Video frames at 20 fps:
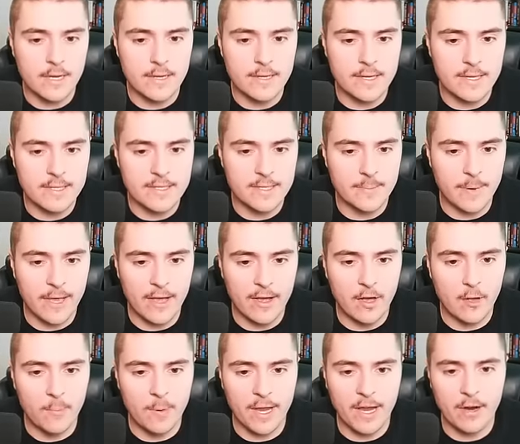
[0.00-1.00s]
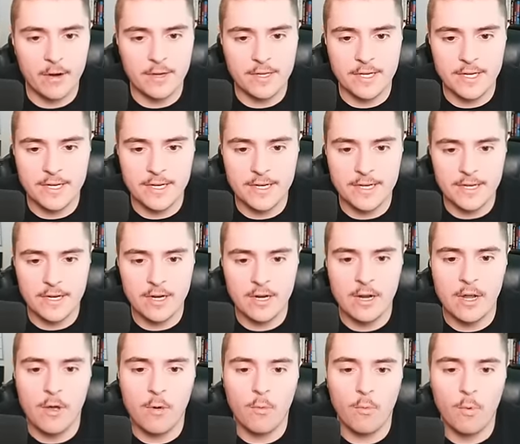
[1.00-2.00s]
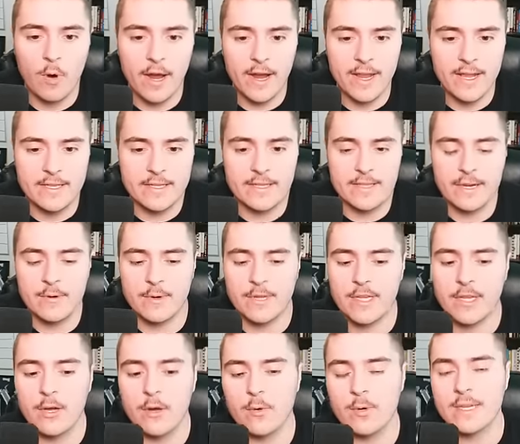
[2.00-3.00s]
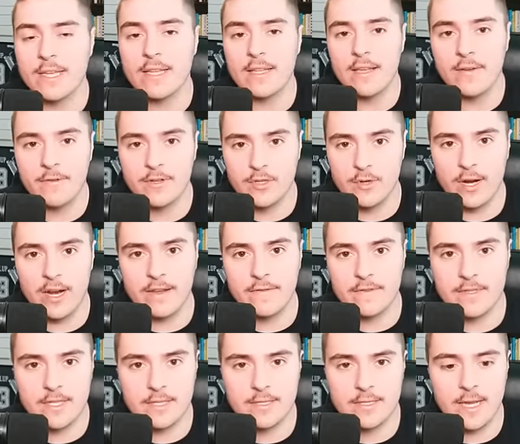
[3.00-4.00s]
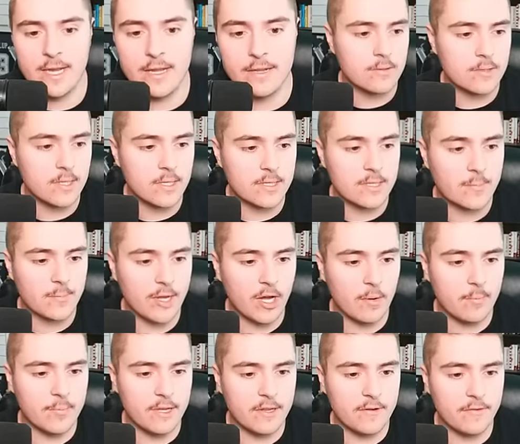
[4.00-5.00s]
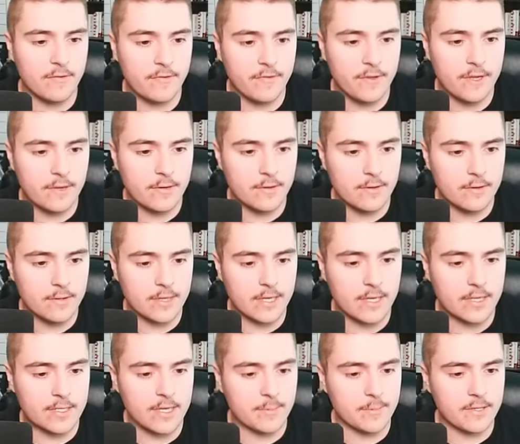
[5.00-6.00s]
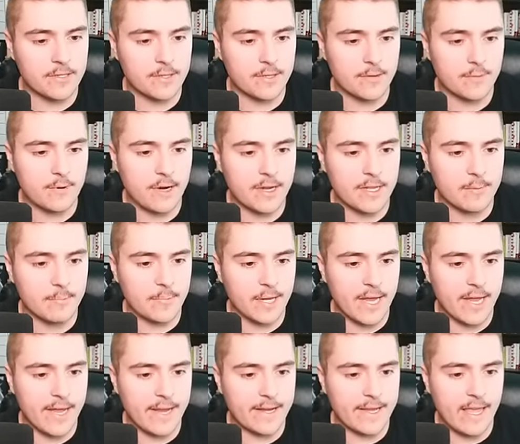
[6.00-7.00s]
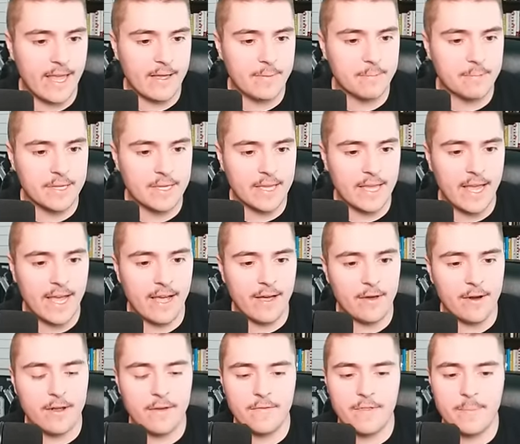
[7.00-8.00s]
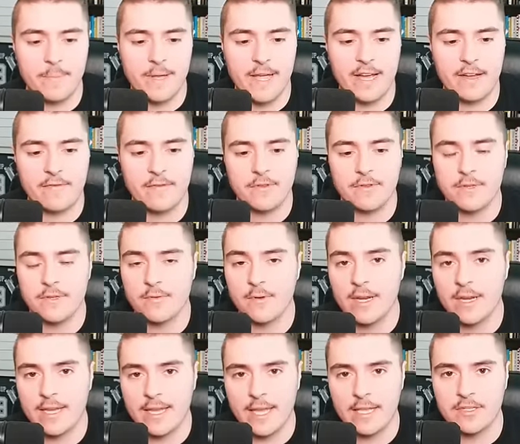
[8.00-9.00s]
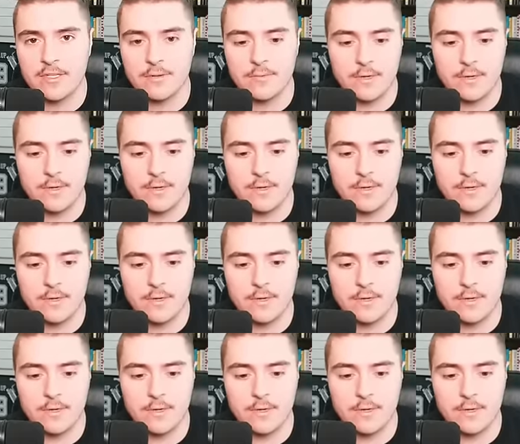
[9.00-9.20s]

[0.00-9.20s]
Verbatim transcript: need some help out here. White, there we go. Get a drive, sustaining. Just about midfield. Gonna dump it to the running back. Hemby out of the backfield. Great catch and